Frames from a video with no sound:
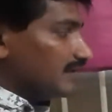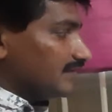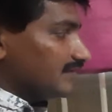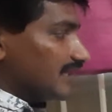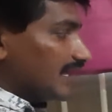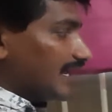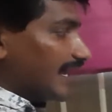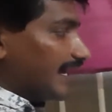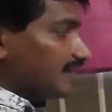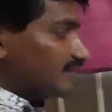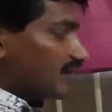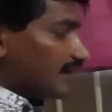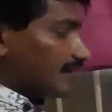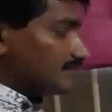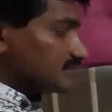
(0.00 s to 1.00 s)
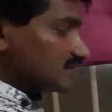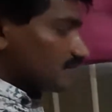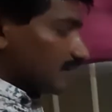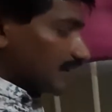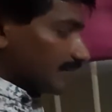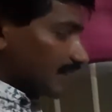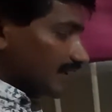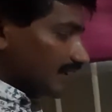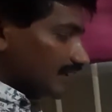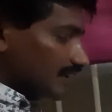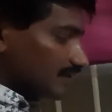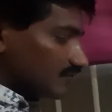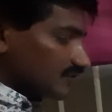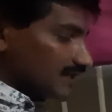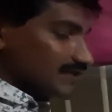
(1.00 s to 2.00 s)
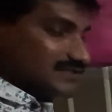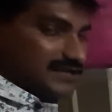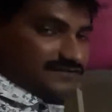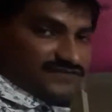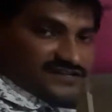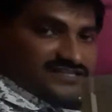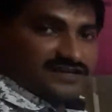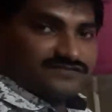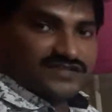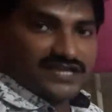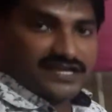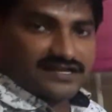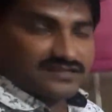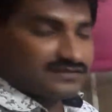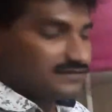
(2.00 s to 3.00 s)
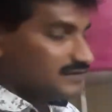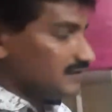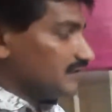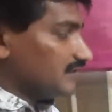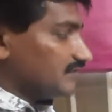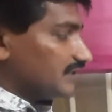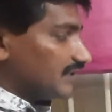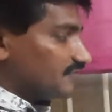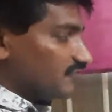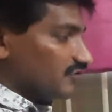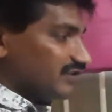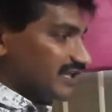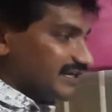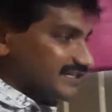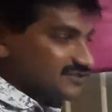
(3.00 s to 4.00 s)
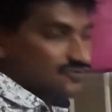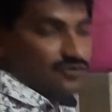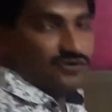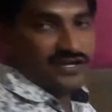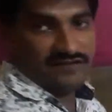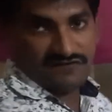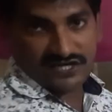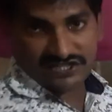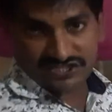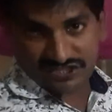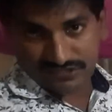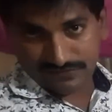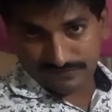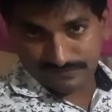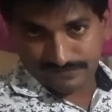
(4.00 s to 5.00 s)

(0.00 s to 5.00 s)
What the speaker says: the light comes perpendicular to the surface of the earth, therefore there is no deviation.